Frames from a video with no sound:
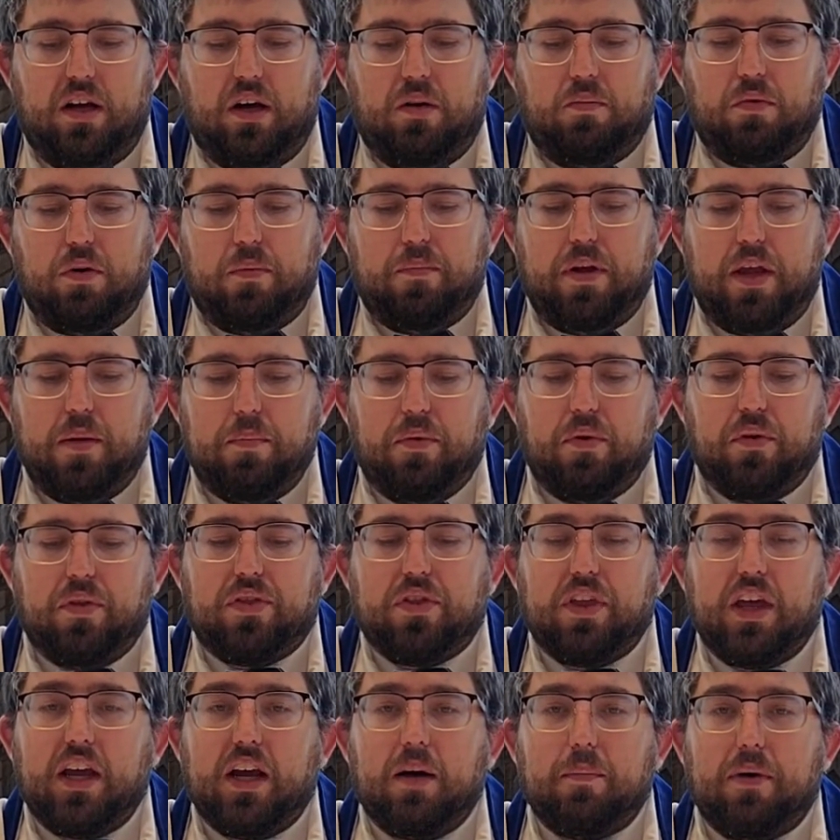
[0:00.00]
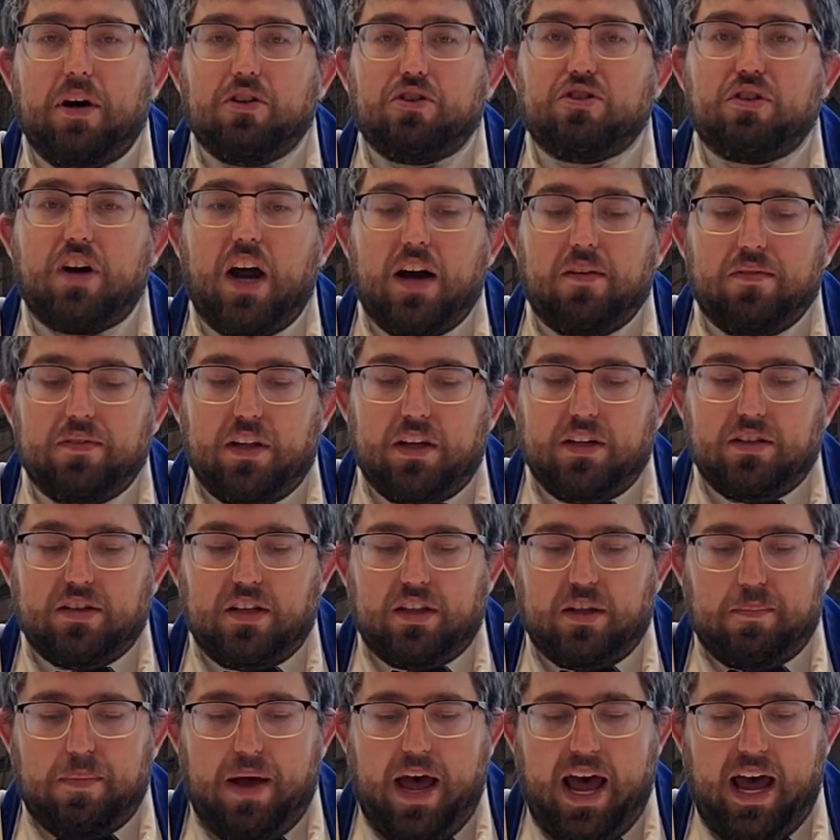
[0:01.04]
when people think about traveling to
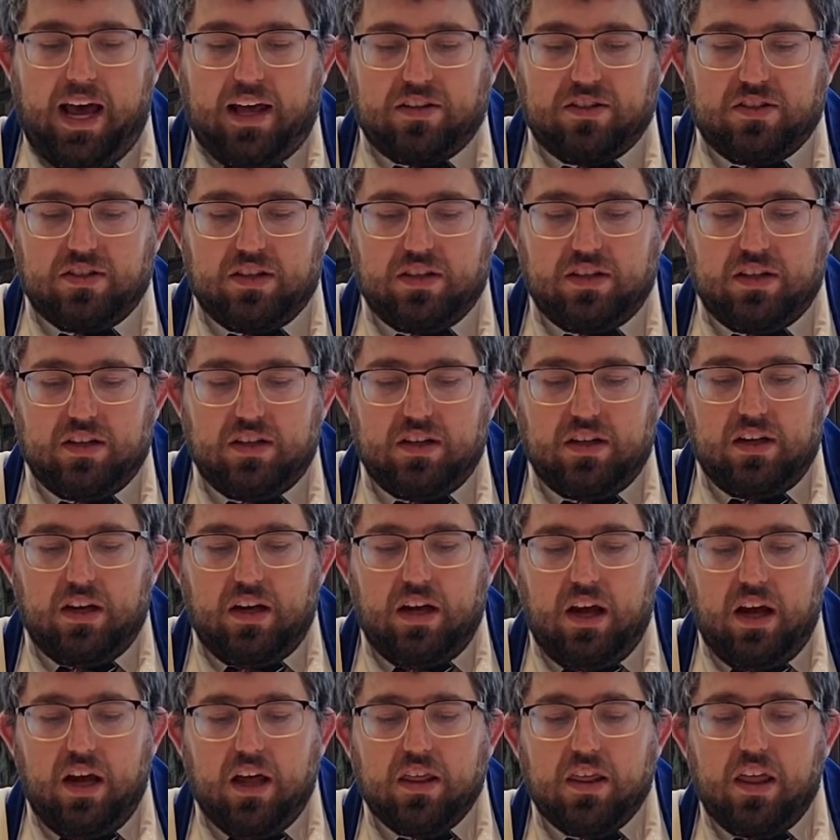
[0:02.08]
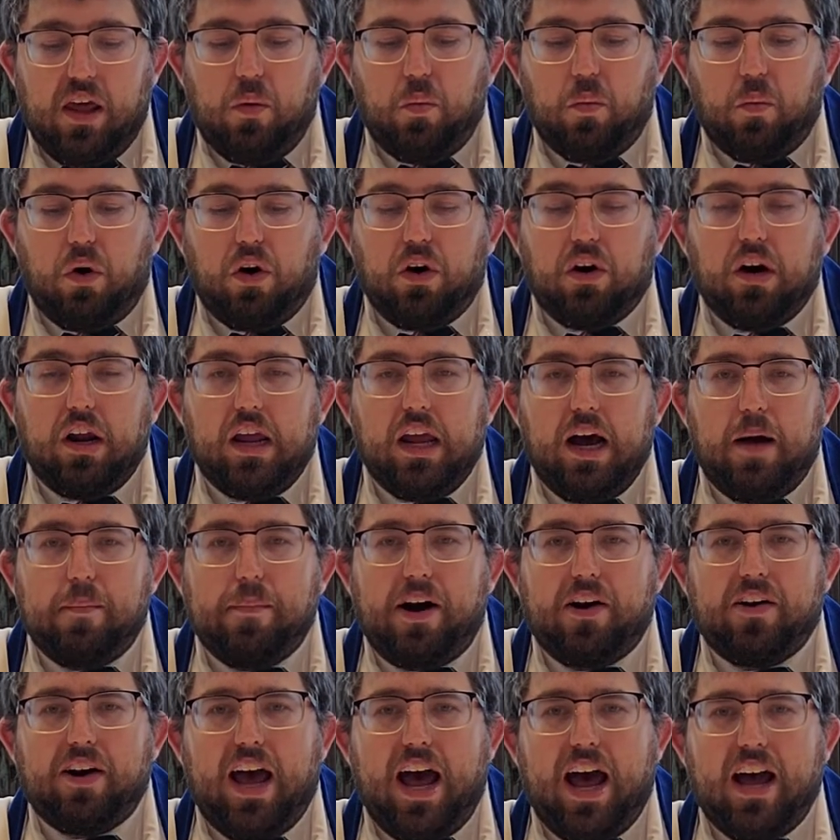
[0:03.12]
the past, they worry
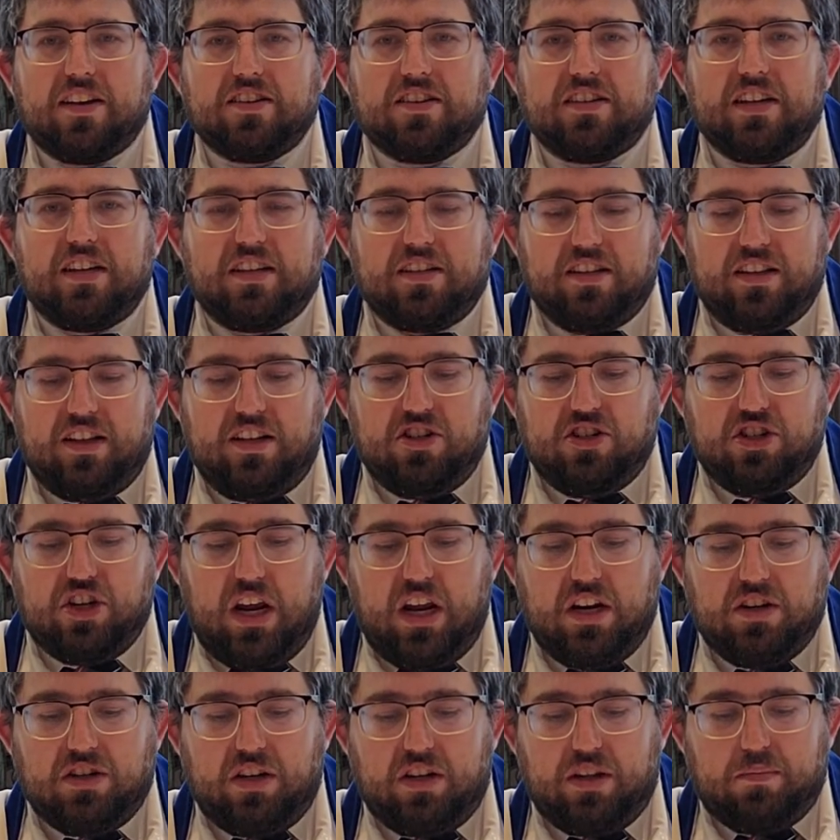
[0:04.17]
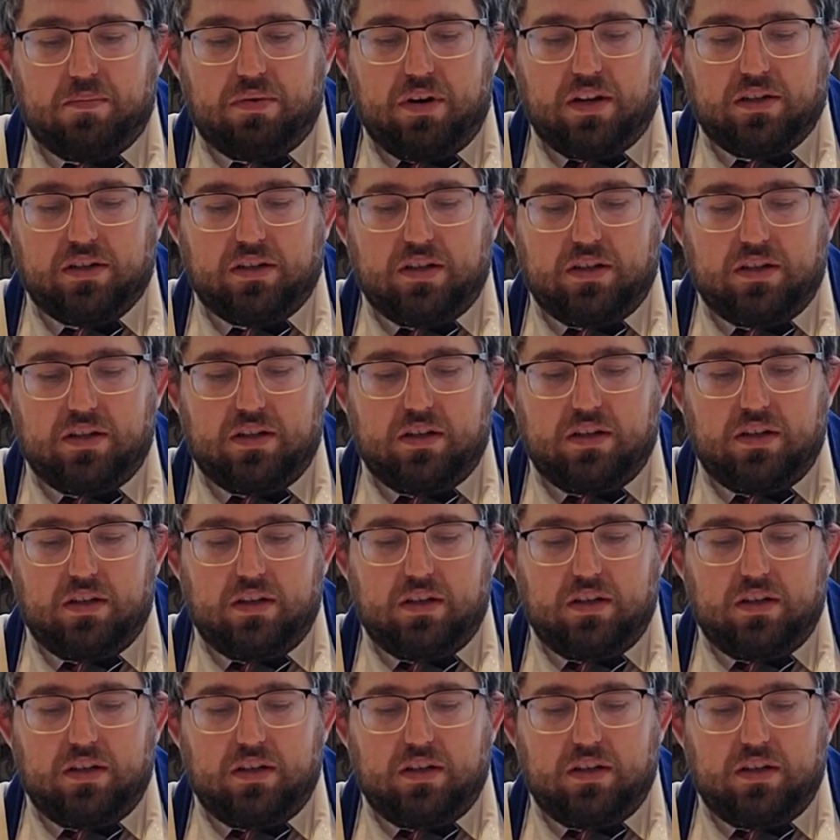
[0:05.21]
about accidentally changing the present.